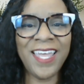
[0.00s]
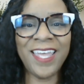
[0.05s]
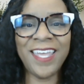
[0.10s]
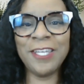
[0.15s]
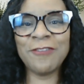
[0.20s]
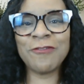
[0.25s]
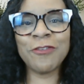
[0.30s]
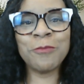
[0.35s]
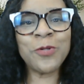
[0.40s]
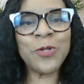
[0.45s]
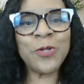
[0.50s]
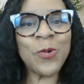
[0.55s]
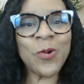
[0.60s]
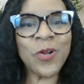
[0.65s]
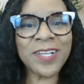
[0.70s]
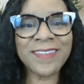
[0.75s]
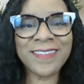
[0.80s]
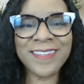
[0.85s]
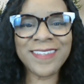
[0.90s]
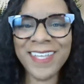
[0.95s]
He's from New
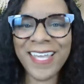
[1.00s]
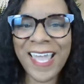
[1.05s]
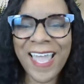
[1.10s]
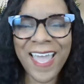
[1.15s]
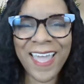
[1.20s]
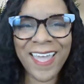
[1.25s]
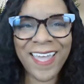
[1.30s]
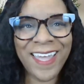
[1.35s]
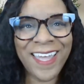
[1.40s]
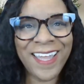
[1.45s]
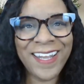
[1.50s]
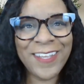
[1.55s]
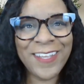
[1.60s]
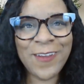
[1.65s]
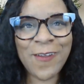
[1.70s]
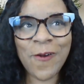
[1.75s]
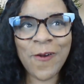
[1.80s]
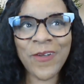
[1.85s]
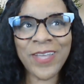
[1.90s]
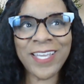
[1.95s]
York City, and
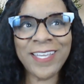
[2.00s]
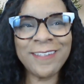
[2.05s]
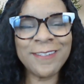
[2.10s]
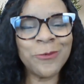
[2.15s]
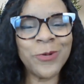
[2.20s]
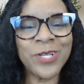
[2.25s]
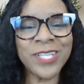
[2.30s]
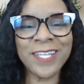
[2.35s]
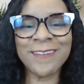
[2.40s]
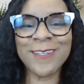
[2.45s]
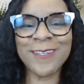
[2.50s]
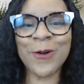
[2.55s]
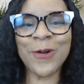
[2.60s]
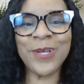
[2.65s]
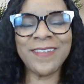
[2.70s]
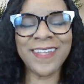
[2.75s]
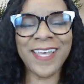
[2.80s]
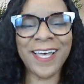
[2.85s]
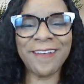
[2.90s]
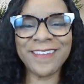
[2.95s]
he's the one that's
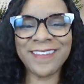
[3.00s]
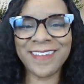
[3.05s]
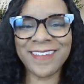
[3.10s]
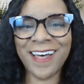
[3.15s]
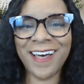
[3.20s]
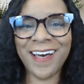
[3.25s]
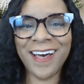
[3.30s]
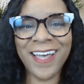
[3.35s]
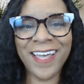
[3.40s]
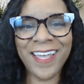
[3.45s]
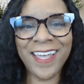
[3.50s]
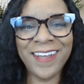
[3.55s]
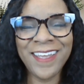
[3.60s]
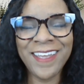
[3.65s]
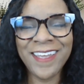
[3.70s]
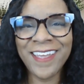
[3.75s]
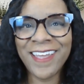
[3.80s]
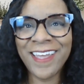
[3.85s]
always outside.